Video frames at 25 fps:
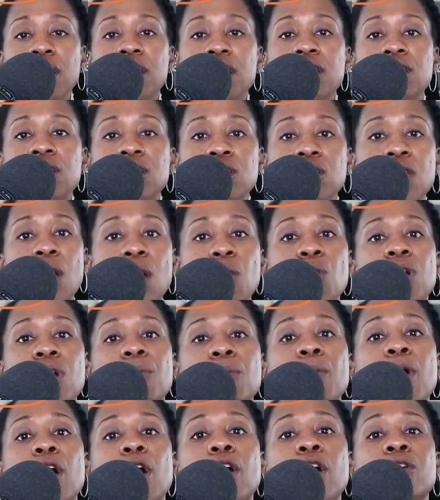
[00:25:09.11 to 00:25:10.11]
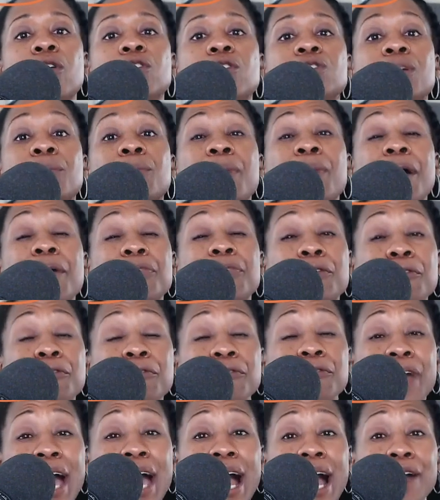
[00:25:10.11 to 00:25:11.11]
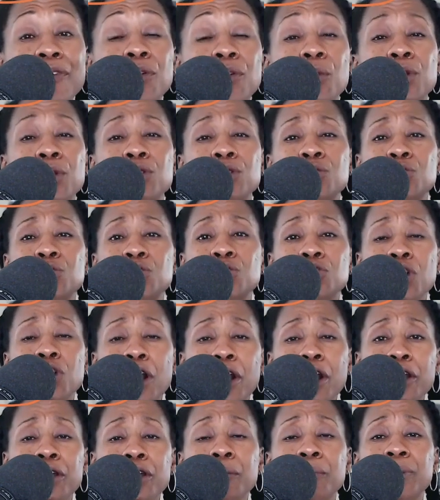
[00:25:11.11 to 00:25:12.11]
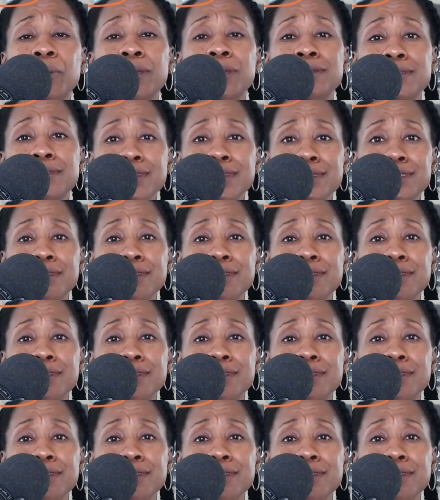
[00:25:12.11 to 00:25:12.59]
network marketers about the fact that when you start your business,